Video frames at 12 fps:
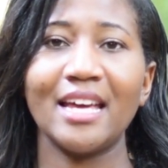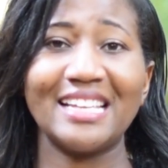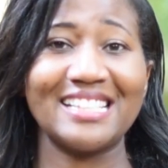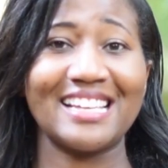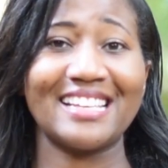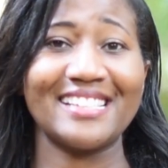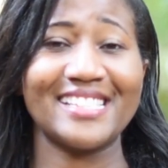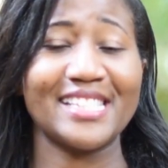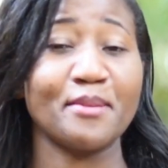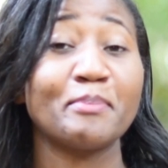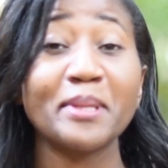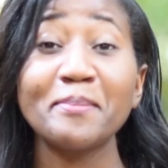it could
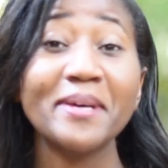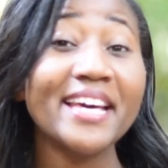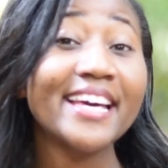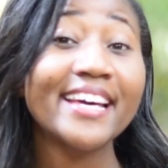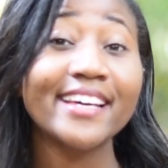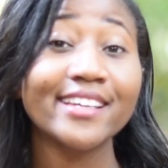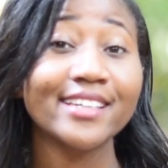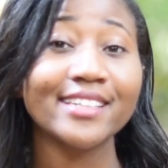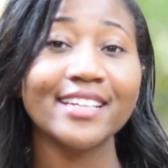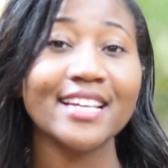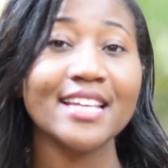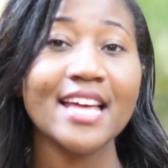simply be
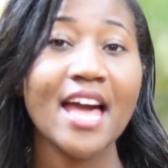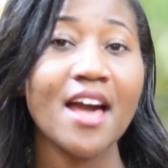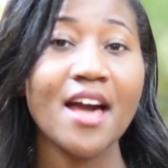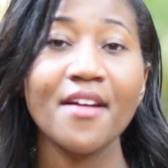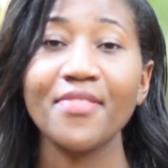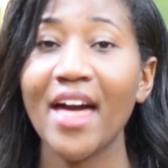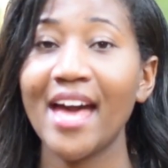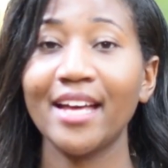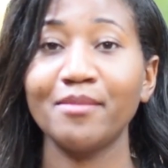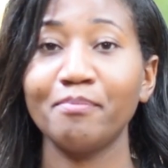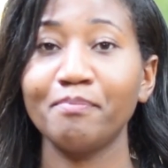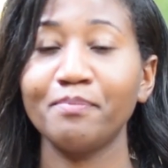
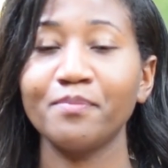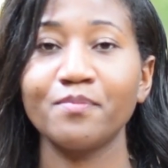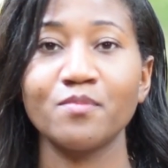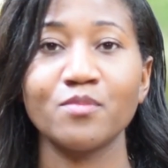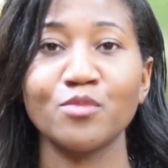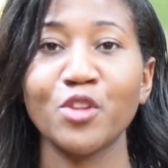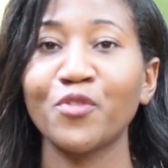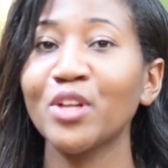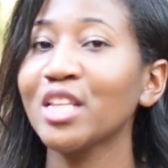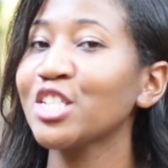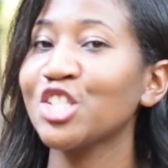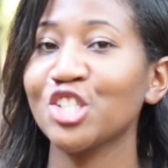that the
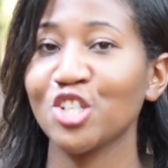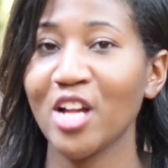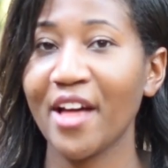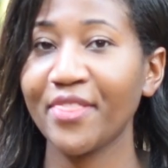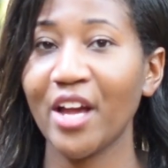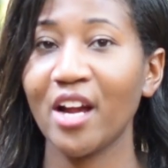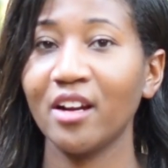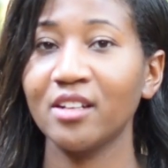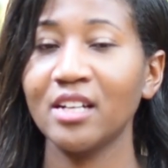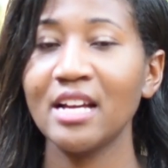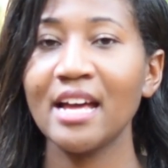feelings just are not there.